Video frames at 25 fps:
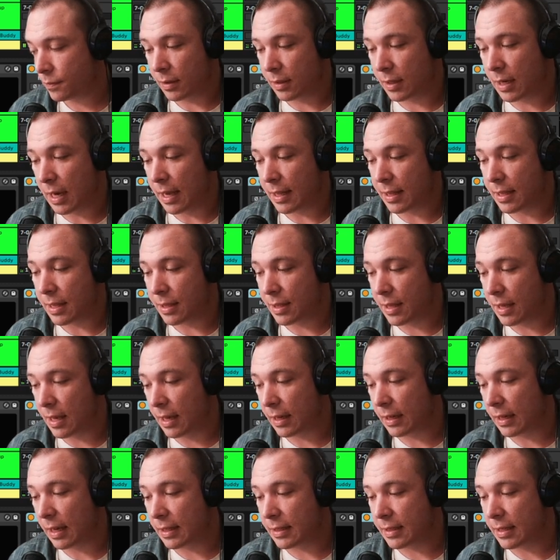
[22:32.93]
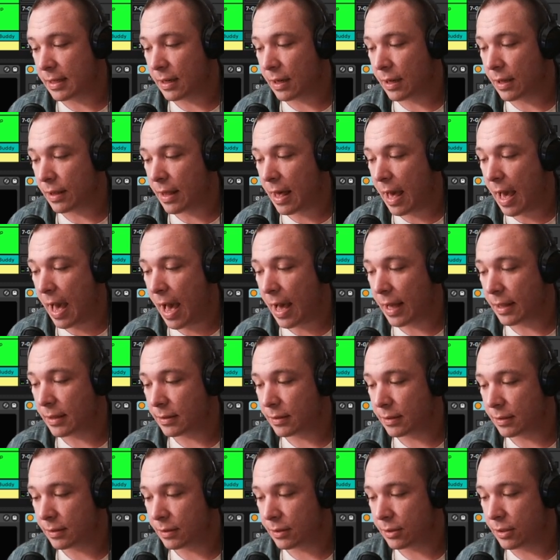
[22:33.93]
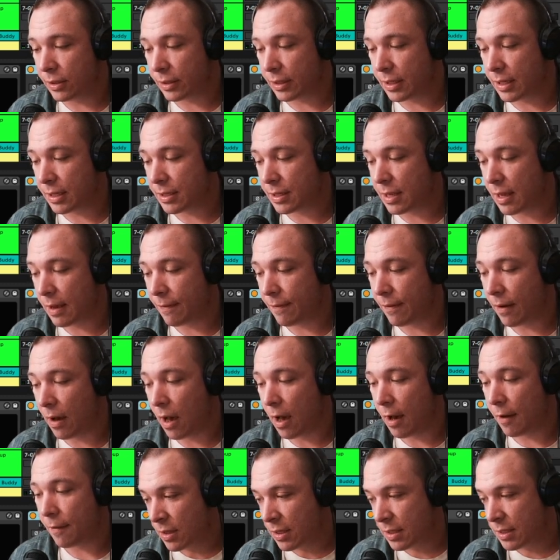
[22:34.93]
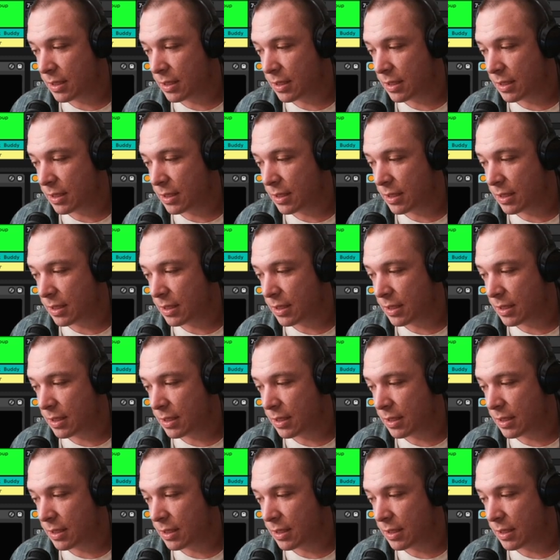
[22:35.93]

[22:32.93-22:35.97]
I did all that, took this stuff off.